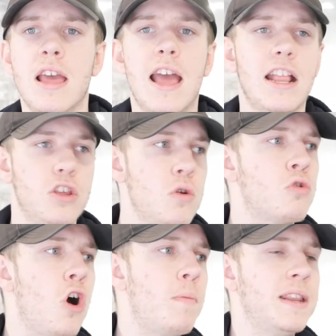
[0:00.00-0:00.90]
And you
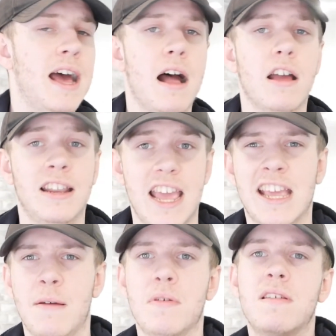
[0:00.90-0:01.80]
copy that, and they
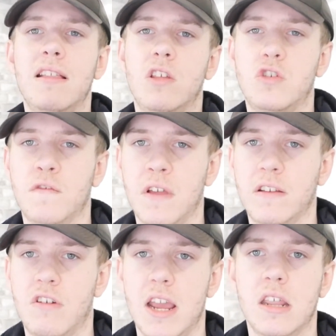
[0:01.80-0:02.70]
get a percentage of that
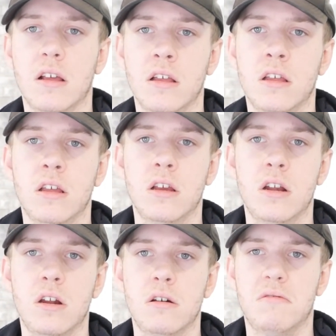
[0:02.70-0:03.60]
trade,
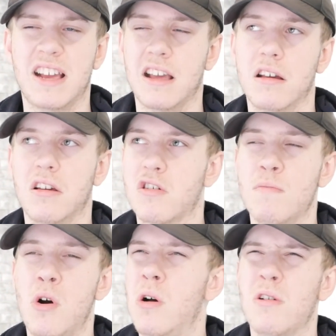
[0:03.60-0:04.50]
like a
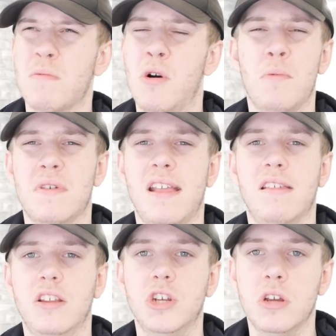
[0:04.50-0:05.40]
small
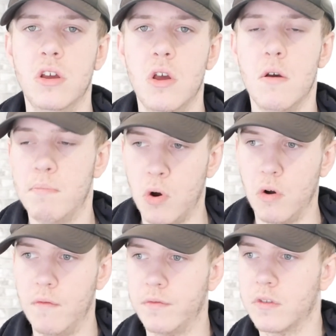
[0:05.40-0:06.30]
percentage.
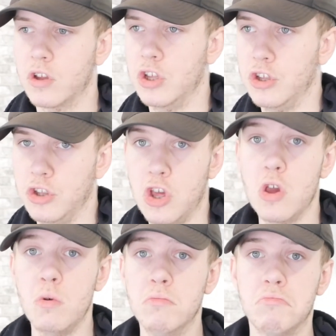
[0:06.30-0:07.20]
But
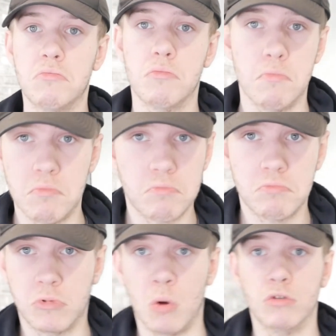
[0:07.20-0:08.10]
you
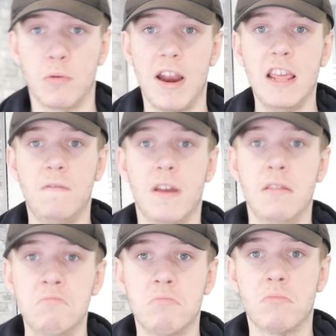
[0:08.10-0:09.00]
don't do
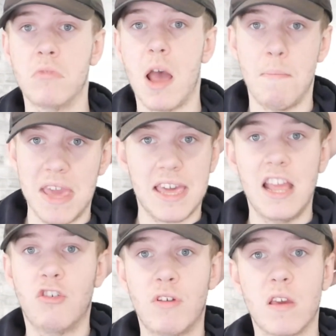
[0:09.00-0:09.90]
anything and make
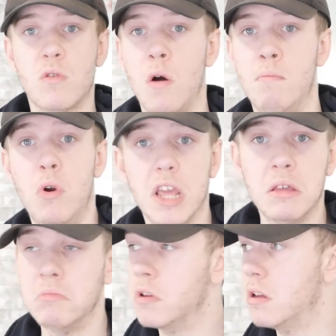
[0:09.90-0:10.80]
interest on money.